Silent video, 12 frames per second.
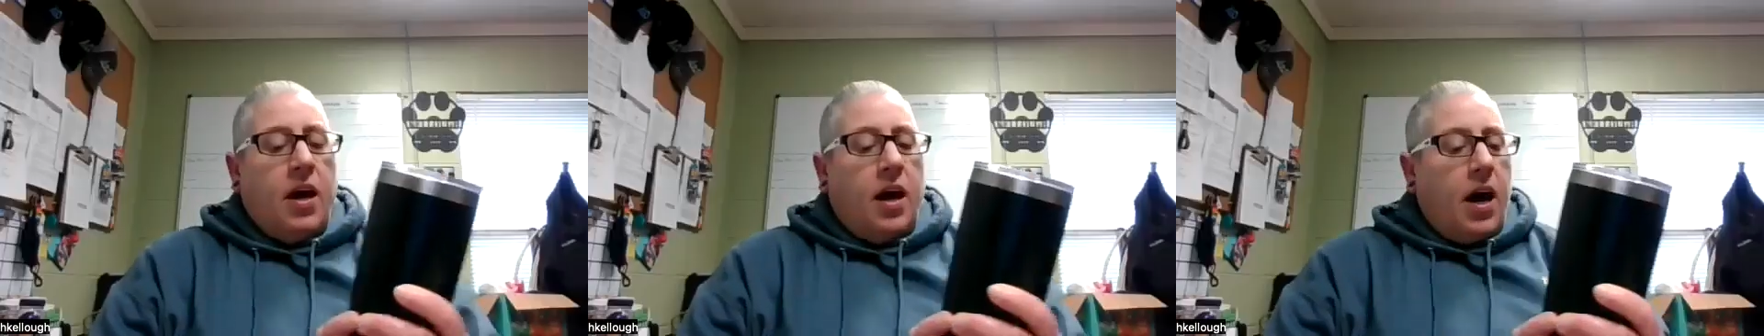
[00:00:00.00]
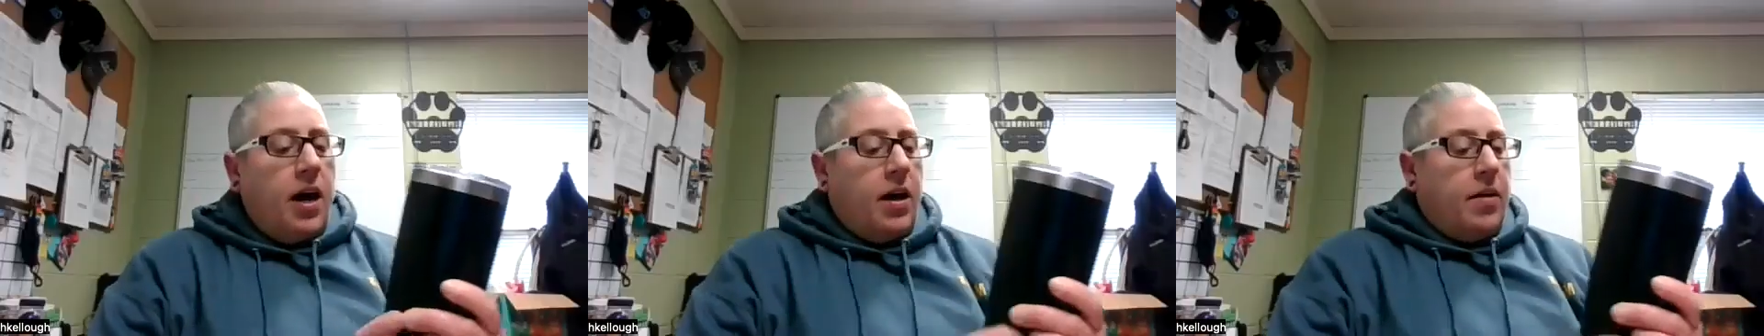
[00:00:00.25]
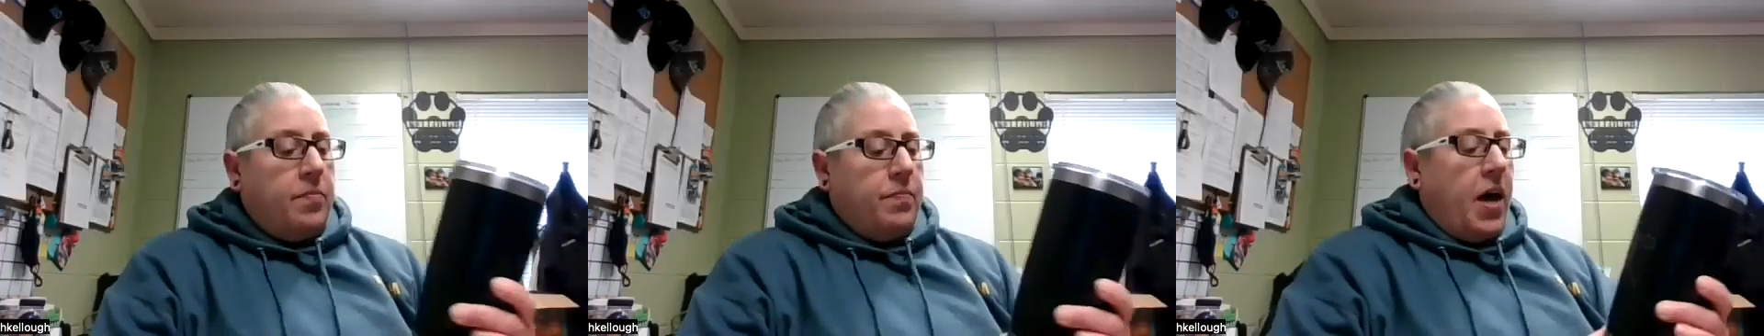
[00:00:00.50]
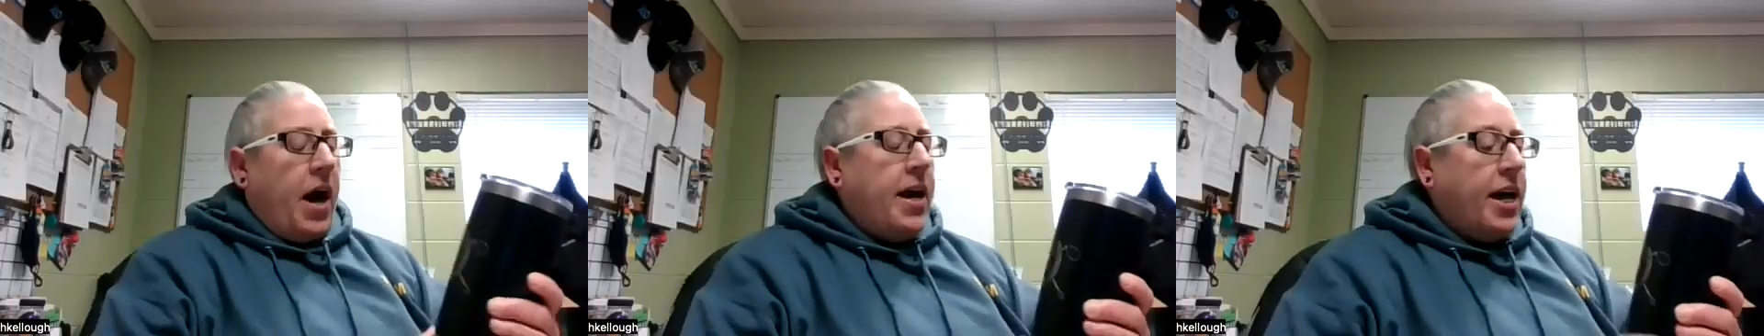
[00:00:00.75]
I
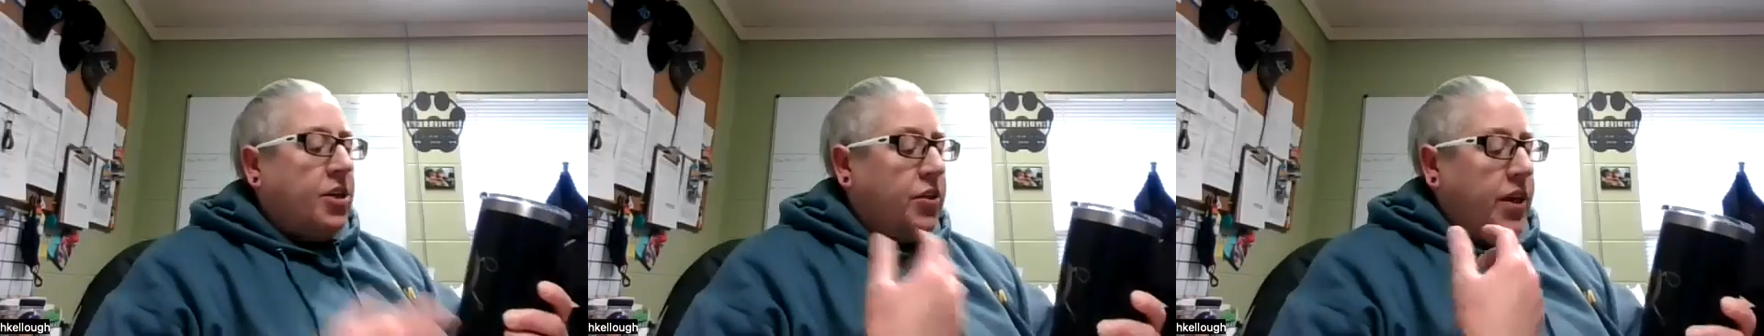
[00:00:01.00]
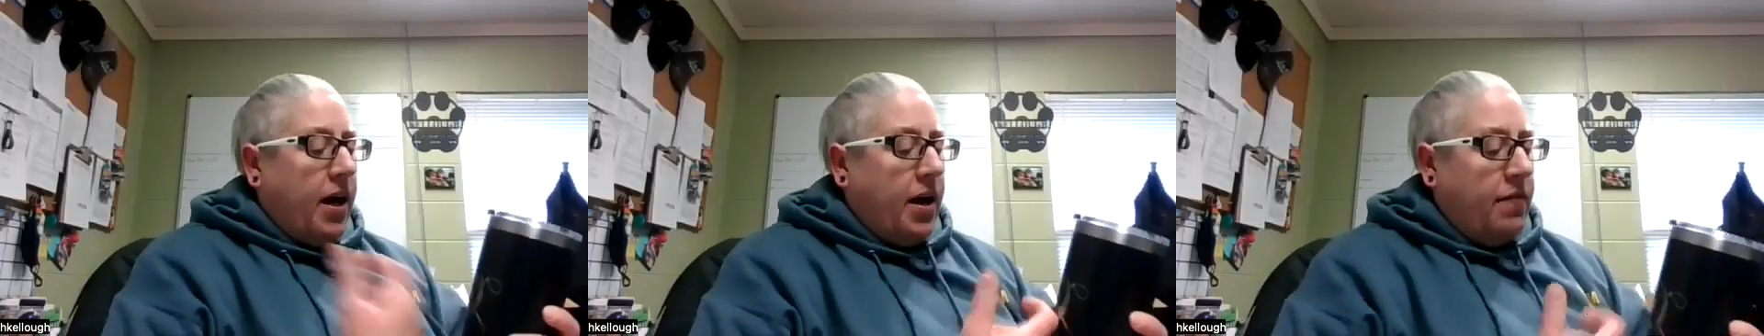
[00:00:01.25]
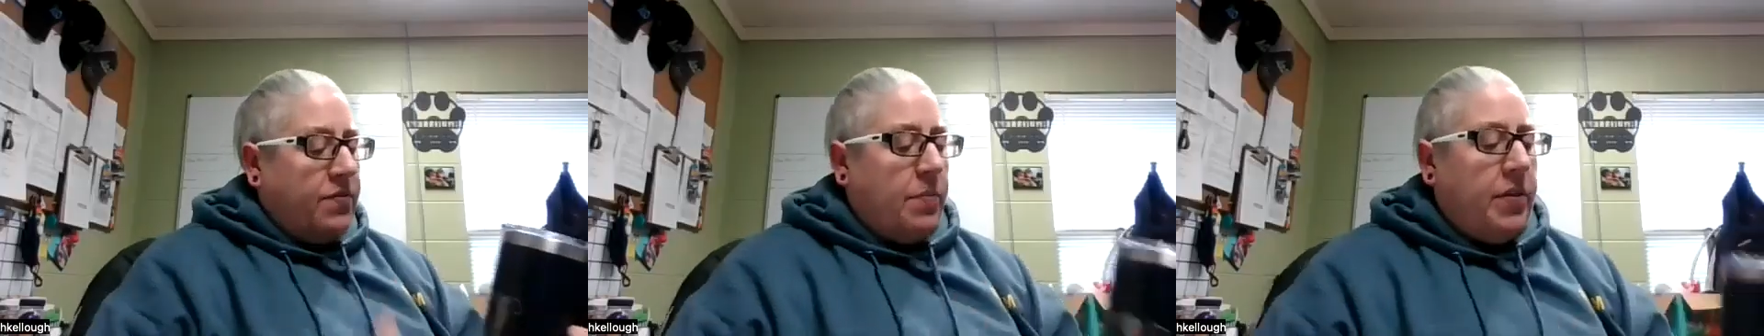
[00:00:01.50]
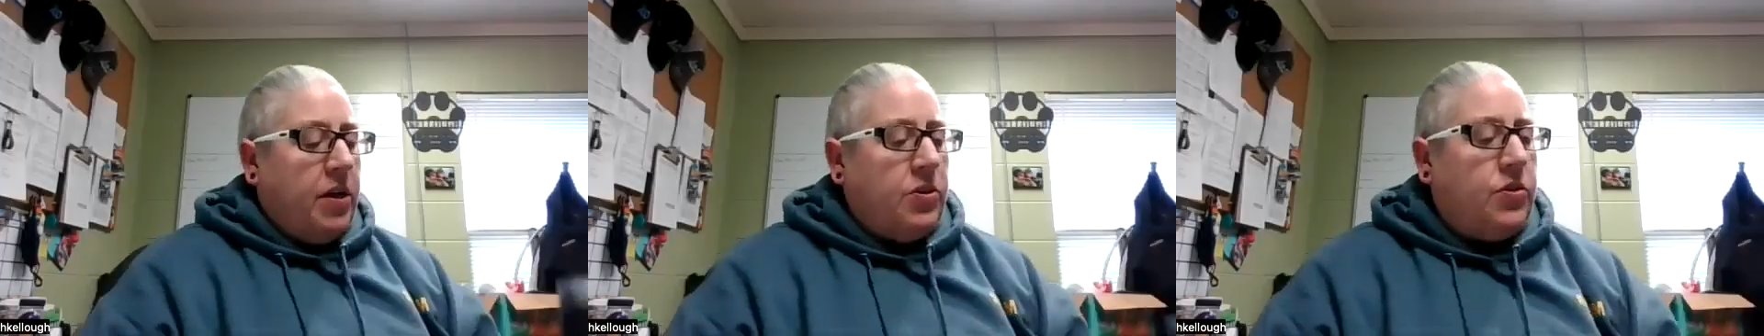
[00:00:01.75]
actually have
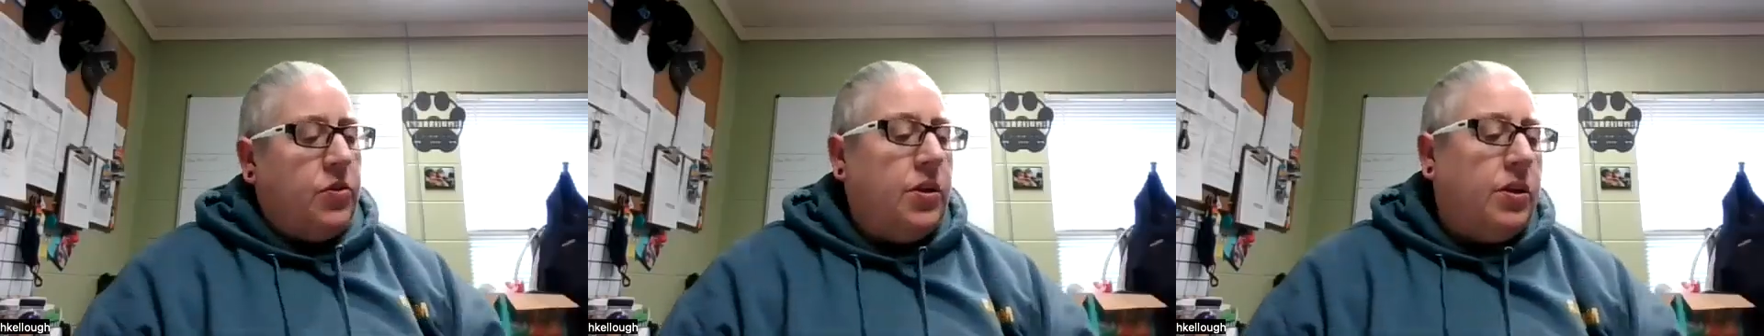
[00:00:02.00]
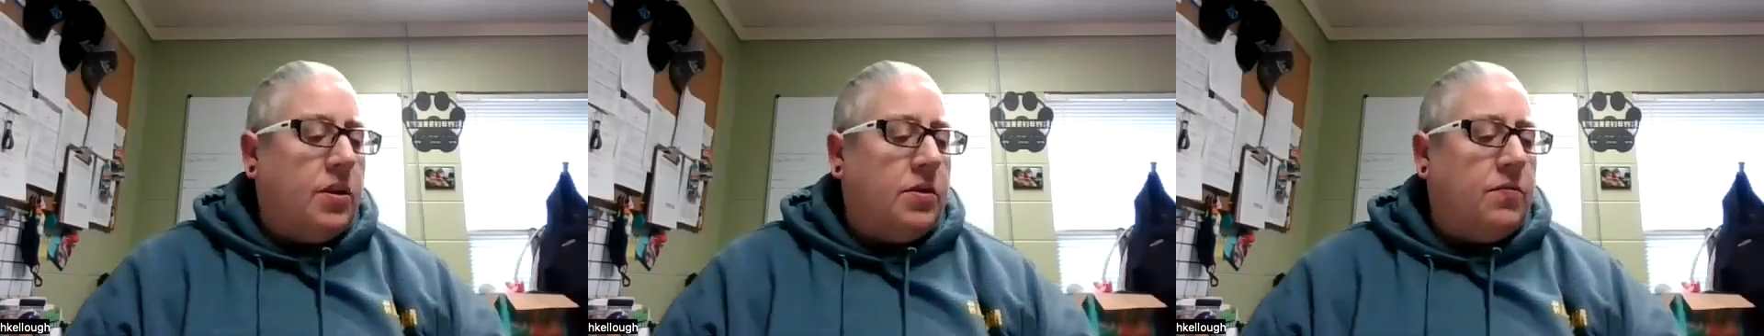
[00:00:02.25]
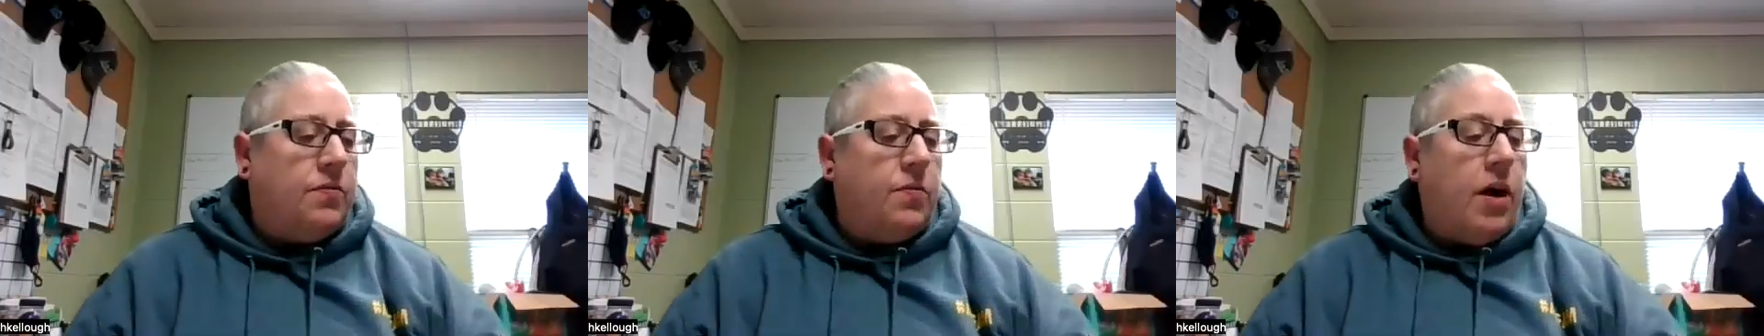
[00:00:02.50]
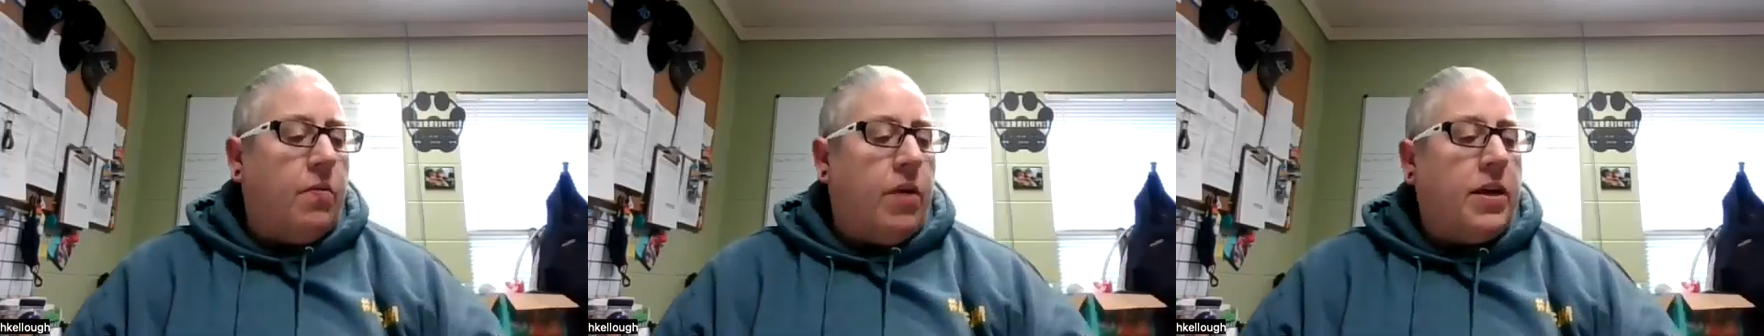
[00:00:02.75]
somebody else doing this
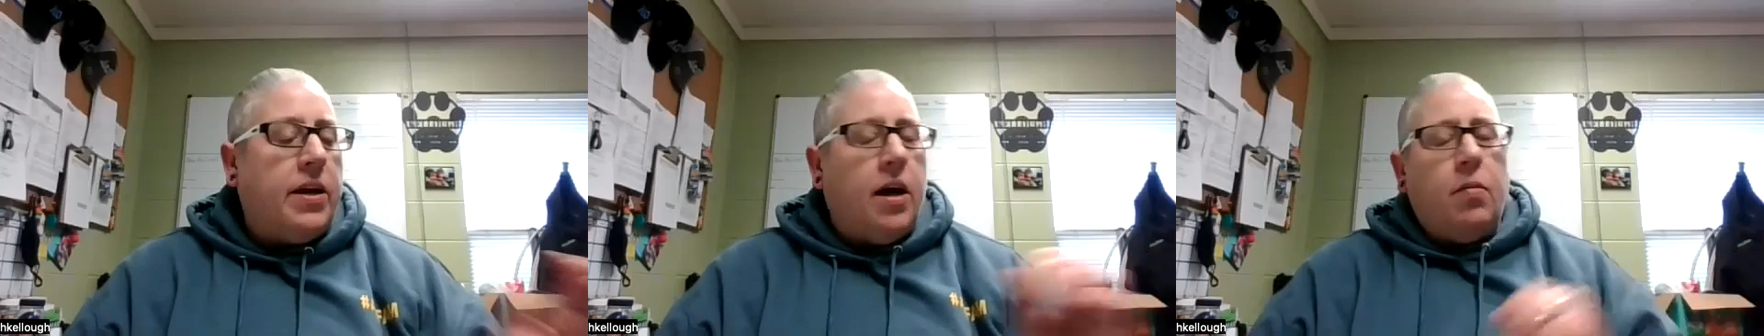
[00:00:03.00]
right now,